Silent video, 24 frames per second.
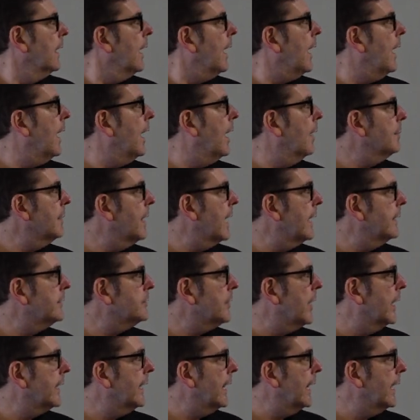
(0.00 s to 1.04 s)
Um, and I
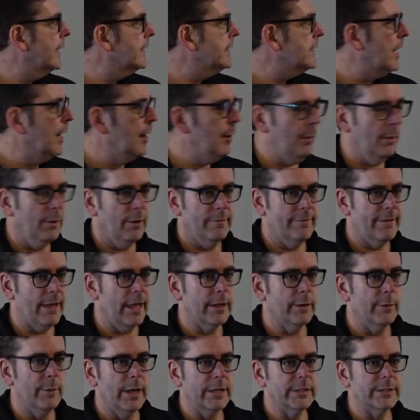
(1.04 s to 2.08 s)
dread getting terrible
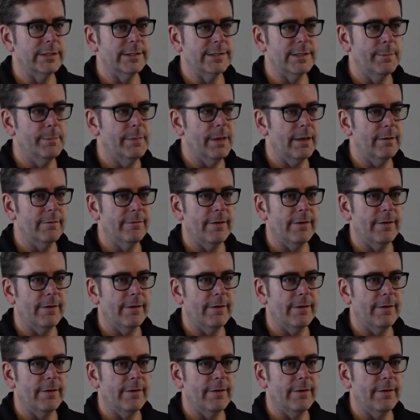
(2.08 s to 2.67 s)
evaluations and being